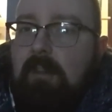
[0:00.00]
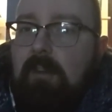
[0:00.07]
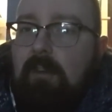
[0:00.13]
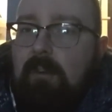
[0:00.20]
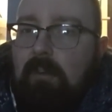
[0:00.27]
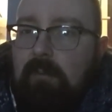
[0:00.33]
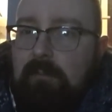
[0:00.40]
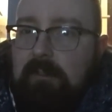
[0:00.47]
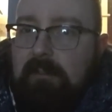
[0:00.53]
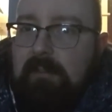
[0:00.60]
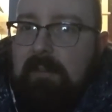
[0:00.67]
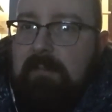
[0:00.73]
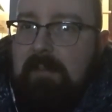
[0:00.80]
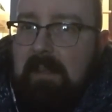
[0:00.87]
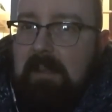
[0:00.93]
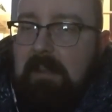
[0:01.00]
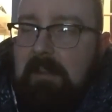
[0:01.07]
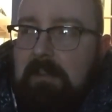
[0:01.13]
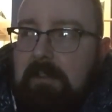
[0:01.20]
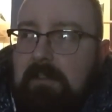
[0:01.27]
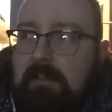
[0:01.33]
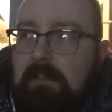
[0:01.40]
under the fear
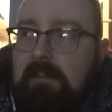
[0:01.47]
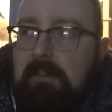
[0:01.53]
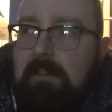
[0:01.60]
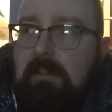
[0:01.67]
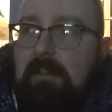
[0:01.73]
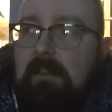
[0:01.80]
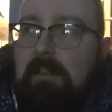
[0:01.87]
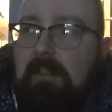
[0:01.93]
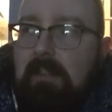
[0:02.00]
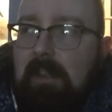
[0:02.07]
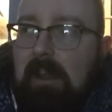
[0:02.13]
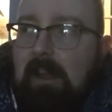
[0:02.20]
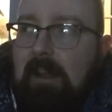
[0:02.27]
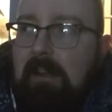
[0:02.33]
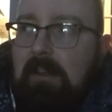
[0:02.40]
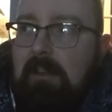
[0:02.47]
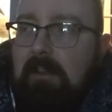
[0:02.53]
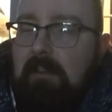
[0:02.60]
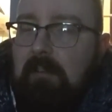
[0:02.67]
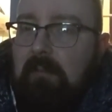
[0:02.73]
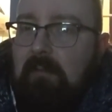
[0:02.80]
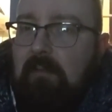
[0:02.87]
that
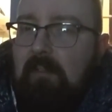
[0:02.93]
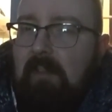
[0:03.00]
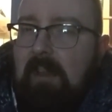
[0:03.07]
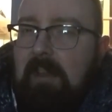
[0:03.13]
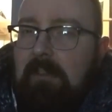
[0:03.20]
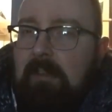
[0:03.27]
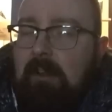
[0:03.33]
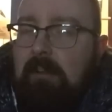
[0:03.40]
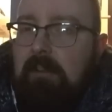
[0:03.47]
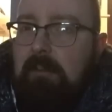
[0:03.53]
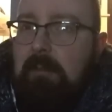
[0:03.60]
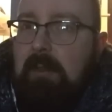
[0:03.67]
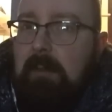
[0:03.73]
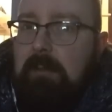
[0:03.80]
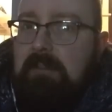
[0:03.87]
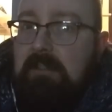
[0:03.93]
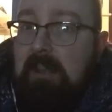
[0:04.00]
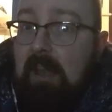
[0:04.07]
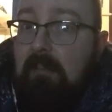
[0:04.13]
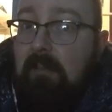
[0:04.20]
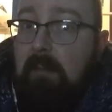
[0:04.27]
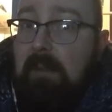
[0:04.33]
they're not going to be able to
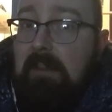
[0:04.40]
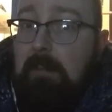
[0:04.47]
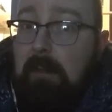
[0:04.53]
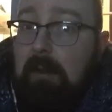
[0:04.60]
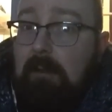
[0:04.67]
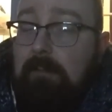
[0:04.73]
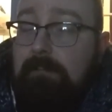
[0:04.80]
get them anymore?